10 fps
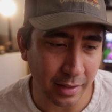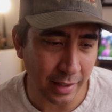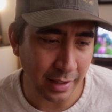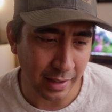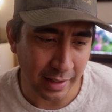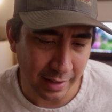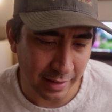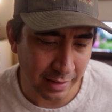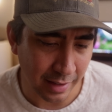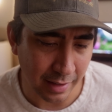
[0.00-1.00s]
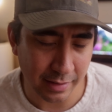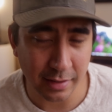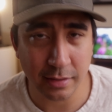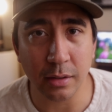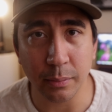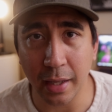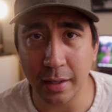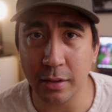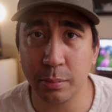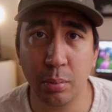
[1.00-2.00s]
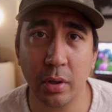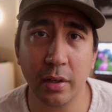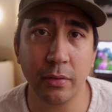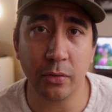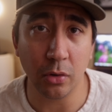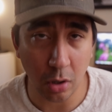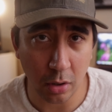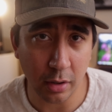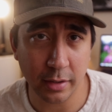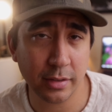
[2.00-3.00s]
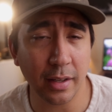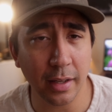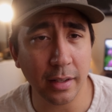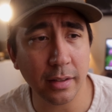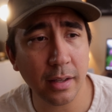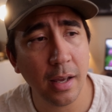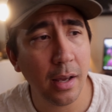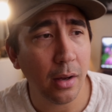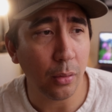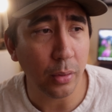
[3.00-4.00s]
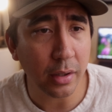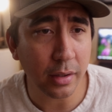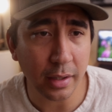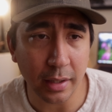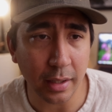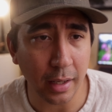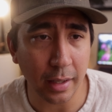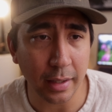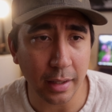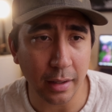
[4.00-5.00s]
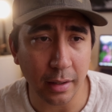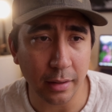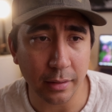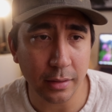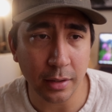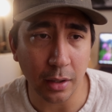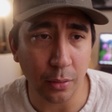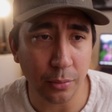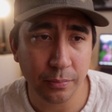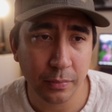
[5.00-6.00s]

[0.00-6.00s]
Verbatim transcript: It is a system that is pretty flawless, and really I, you know,